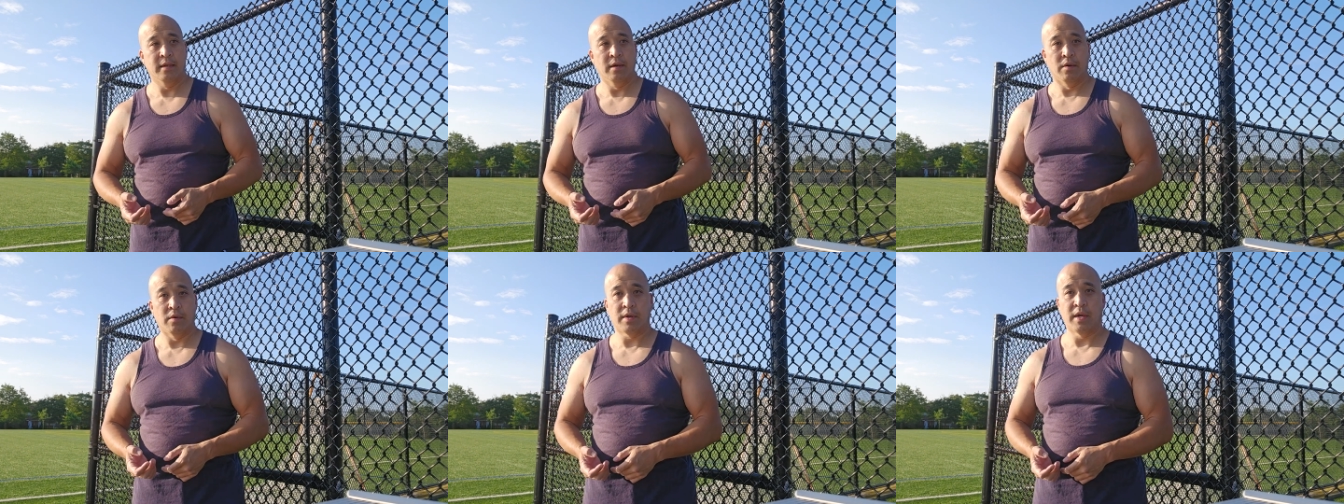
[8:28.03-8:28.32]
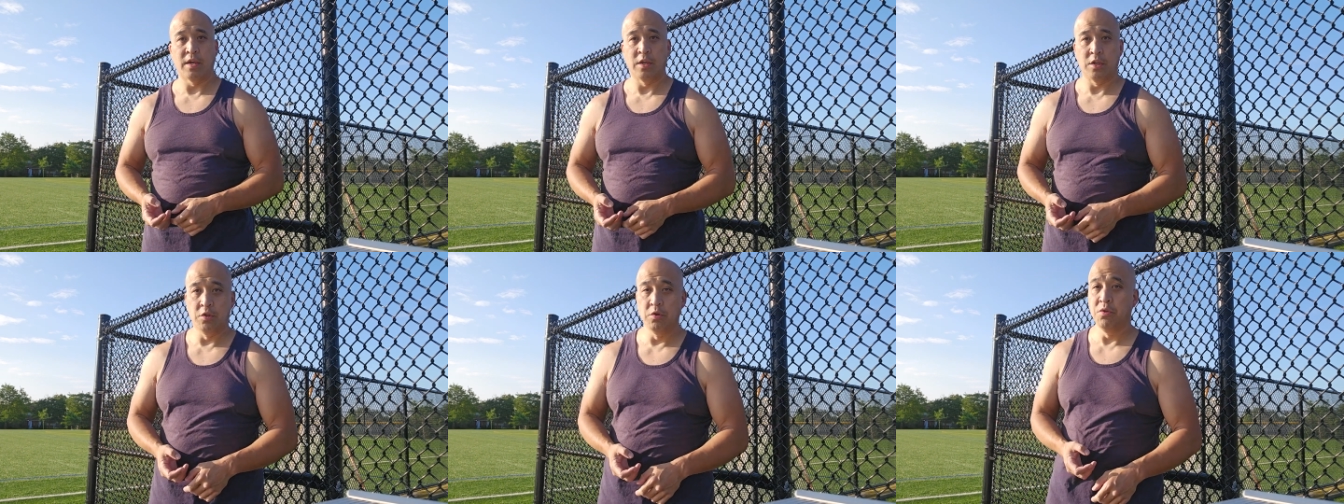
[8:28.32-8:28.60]

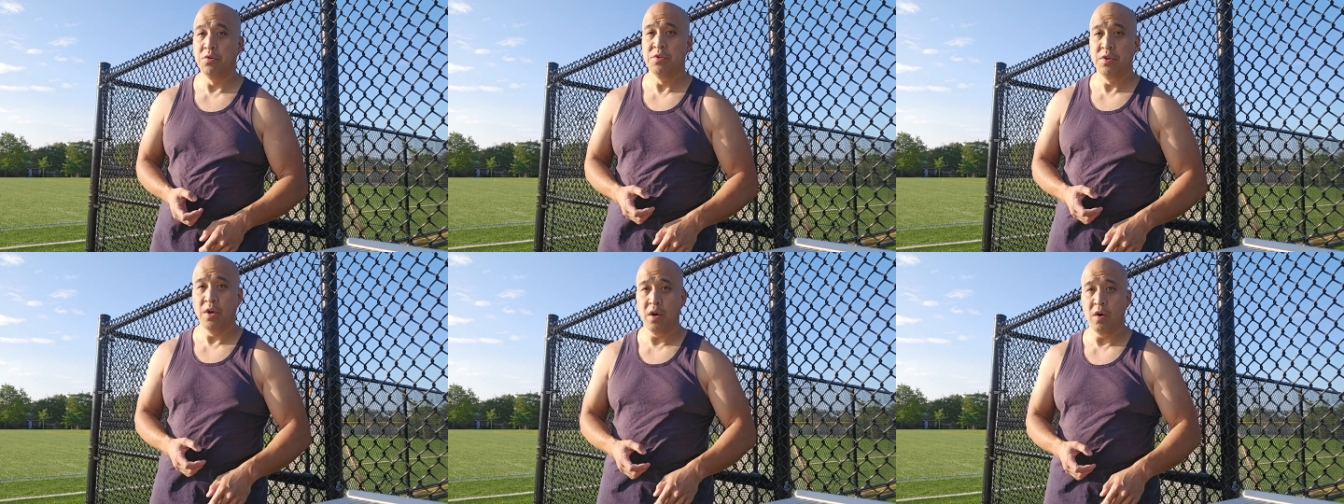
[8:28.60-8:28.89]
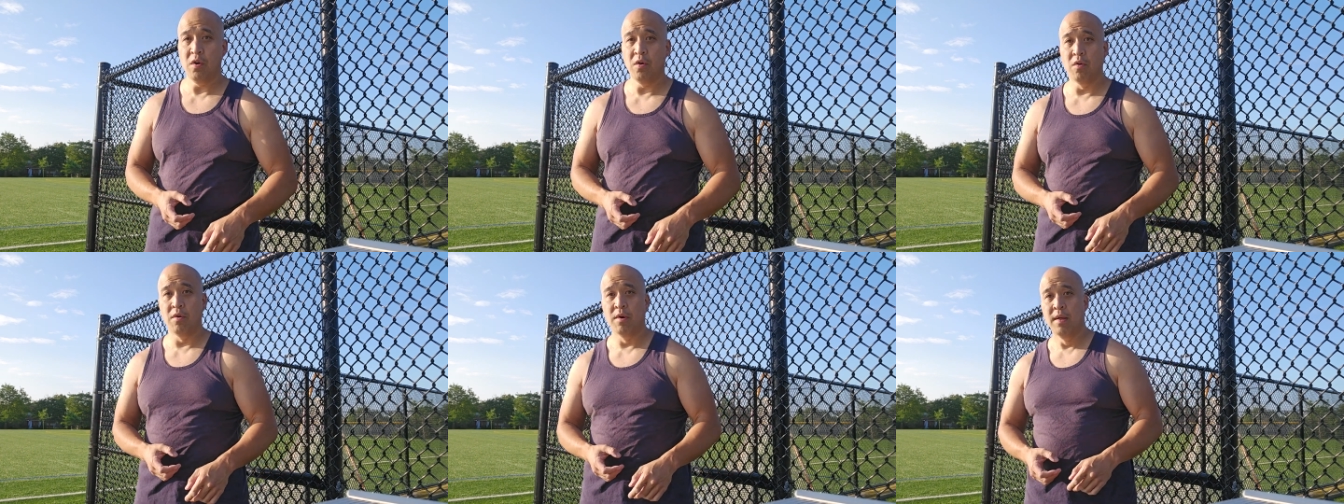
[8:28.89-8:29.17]
Okay, you'll
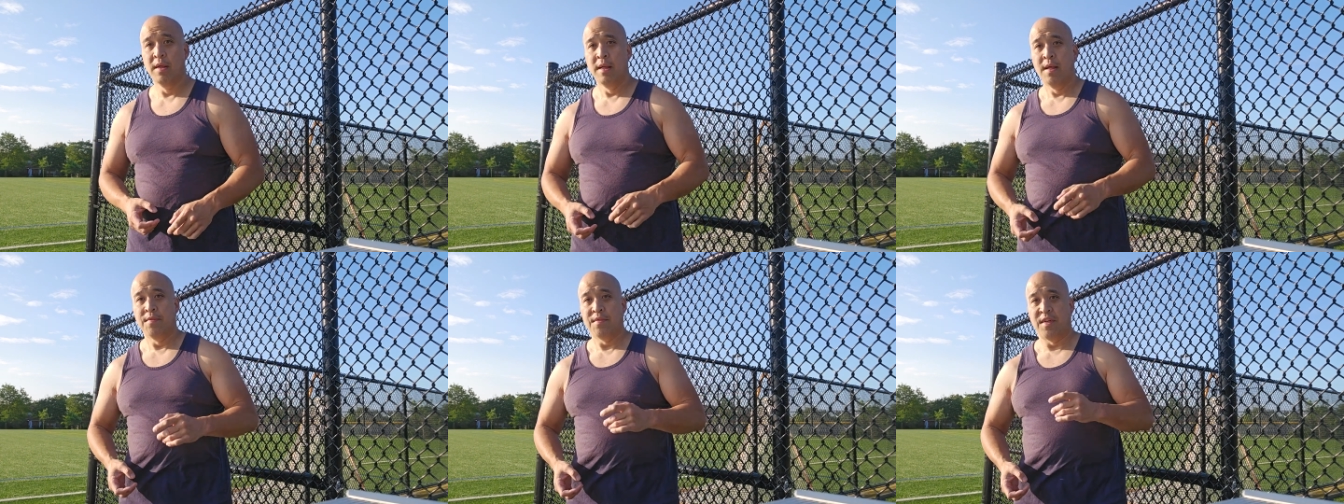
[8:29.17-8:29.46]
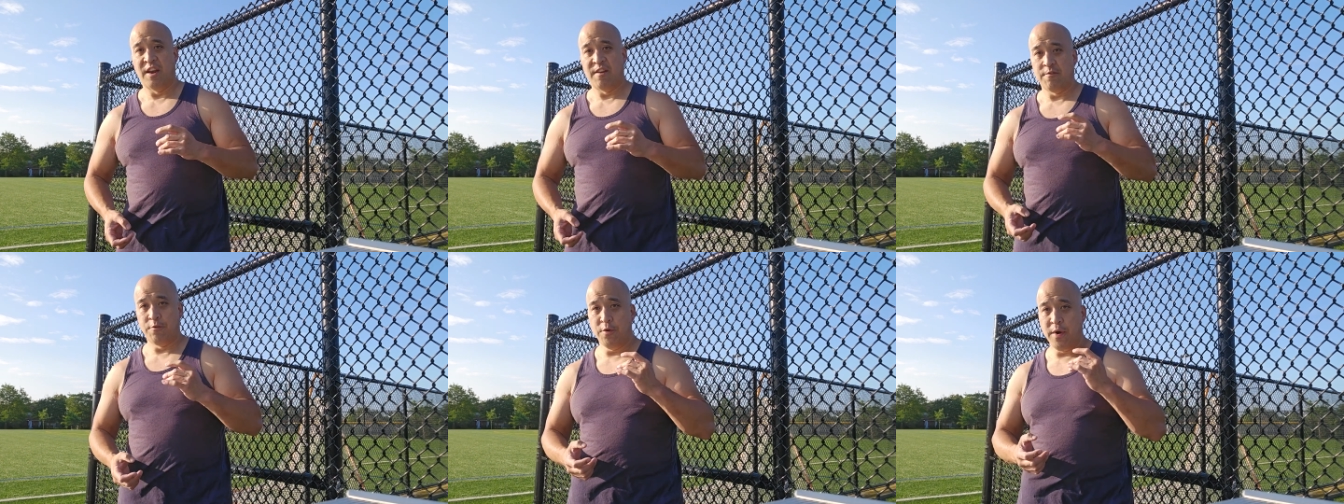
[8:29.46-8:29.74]
know
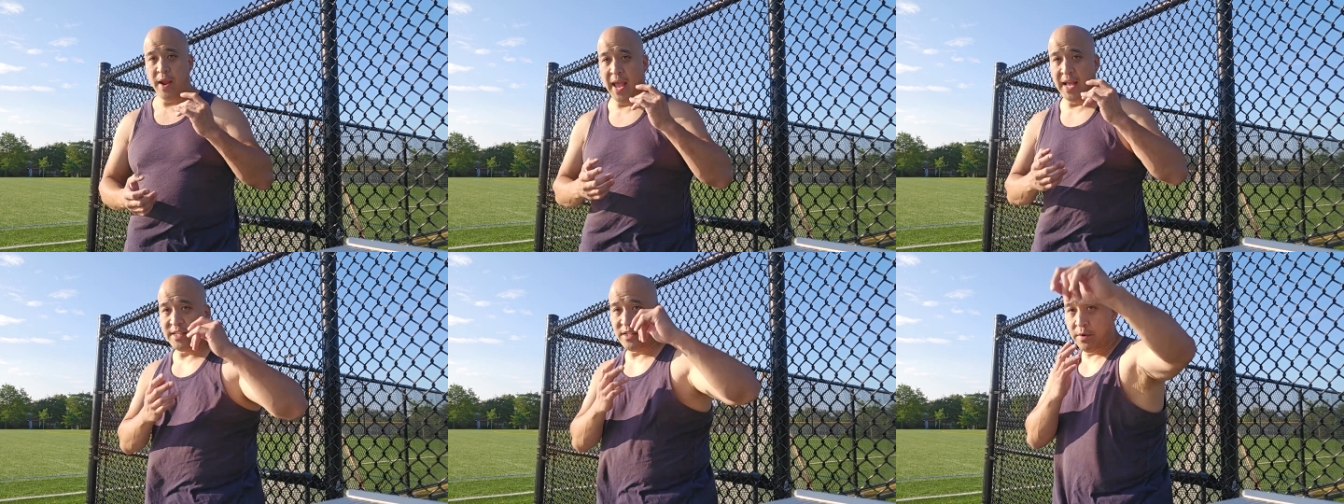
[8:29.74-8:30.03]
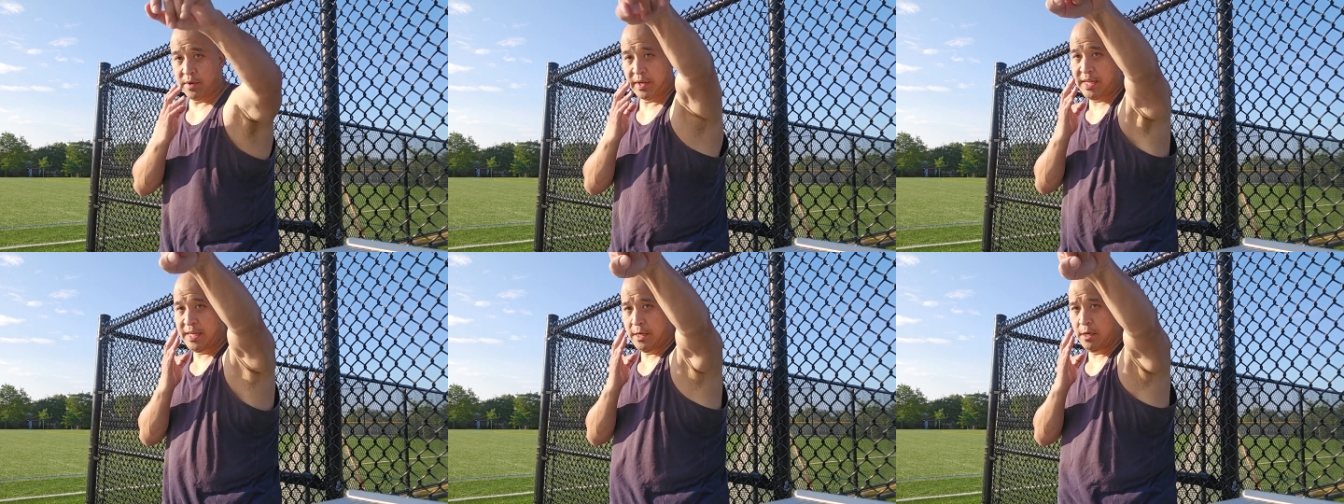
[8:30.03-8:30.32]
that if your hand's
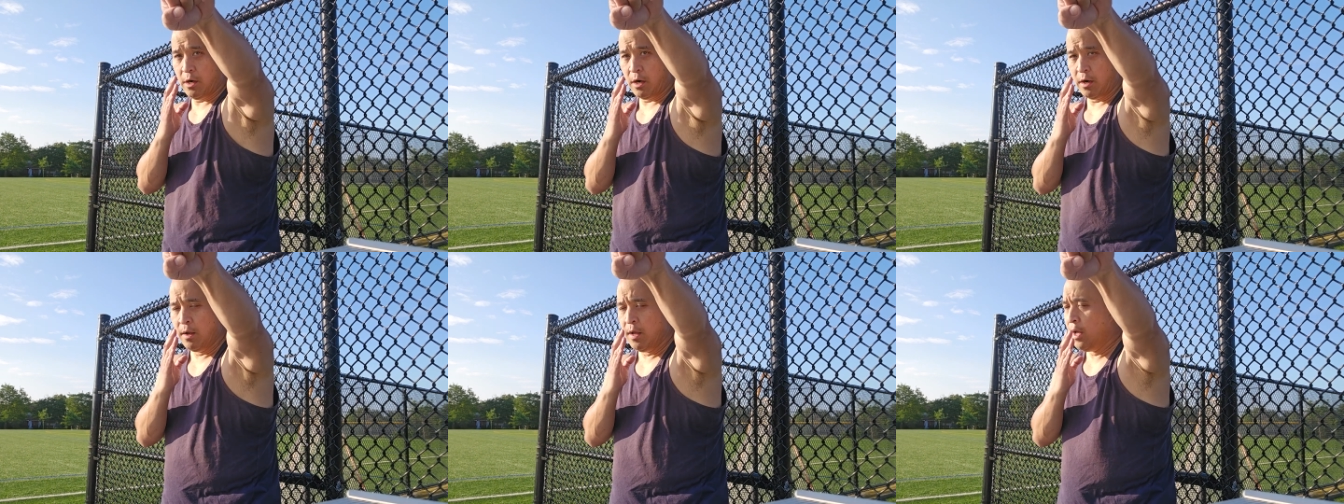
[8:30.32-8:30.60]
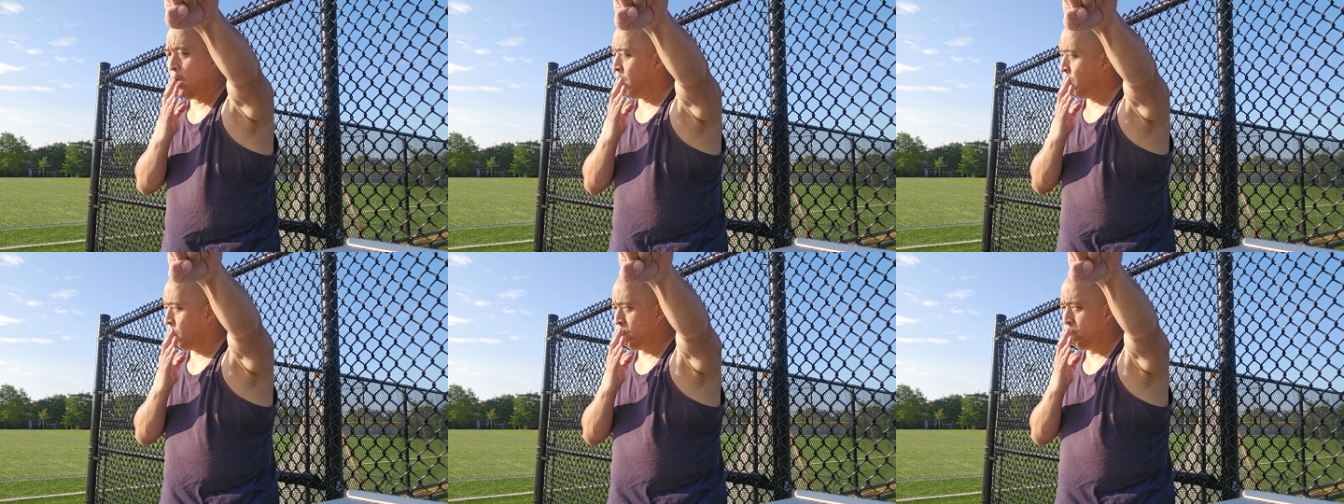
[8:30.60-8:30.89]
out here,
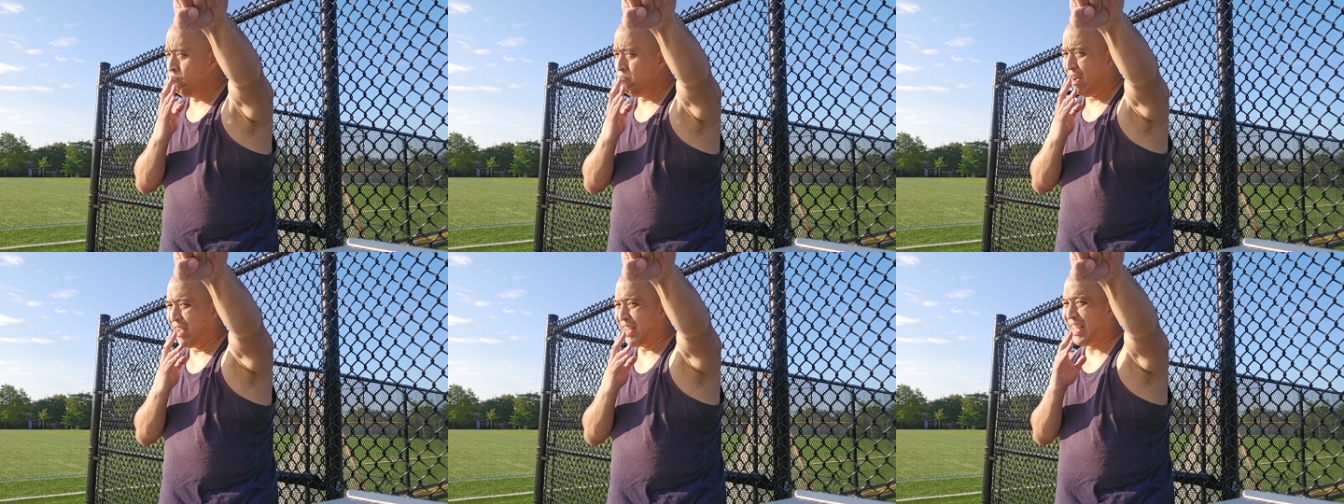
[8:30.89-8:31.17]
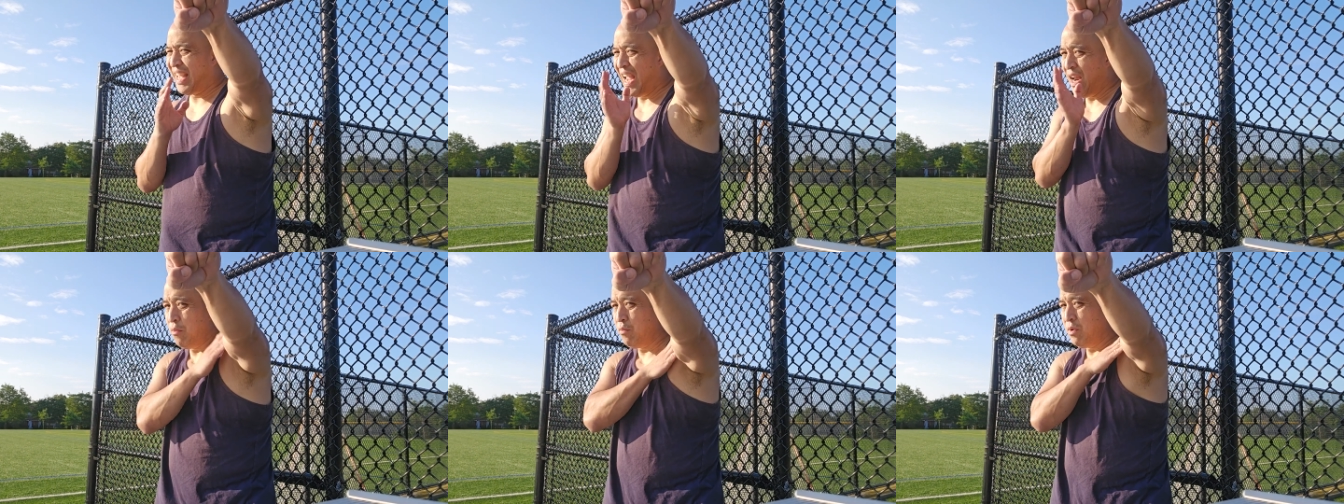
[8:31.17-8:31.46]
I
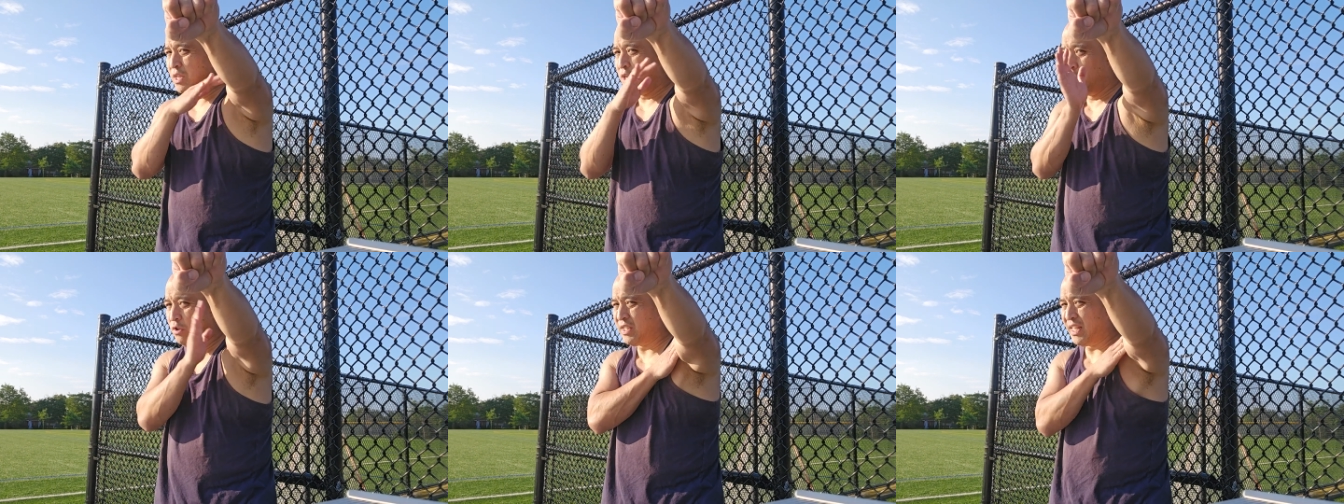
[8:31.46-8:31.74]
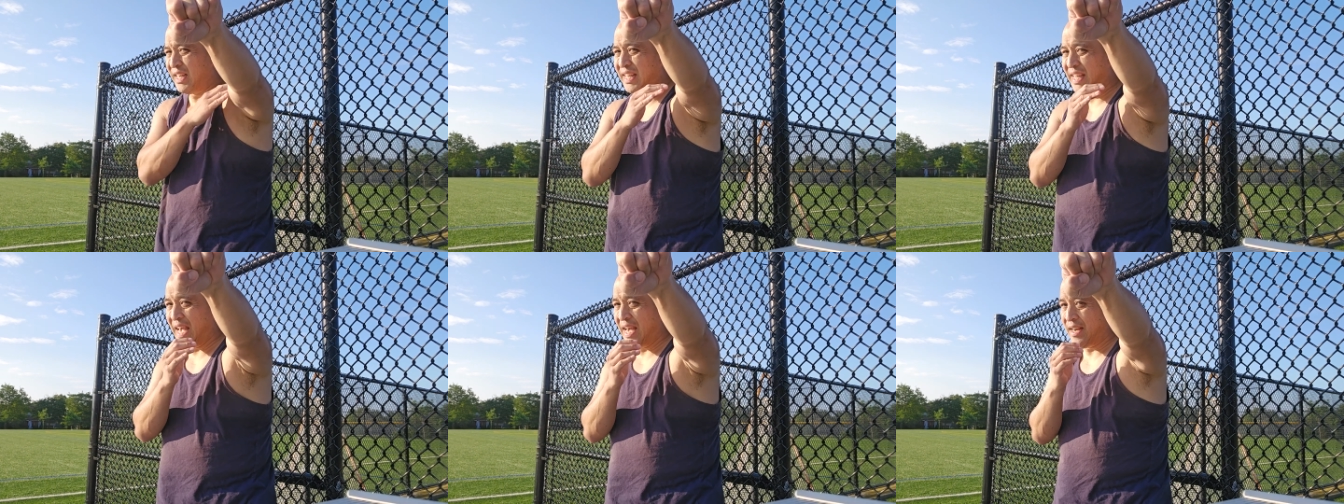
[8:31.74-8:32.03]
can't really use
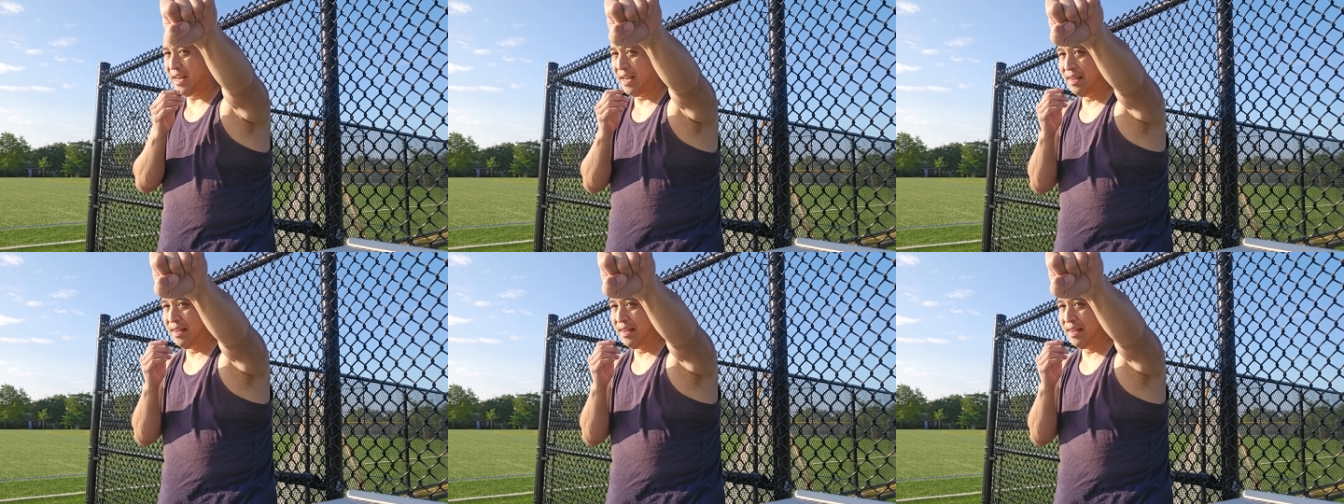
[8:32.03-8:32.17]
it again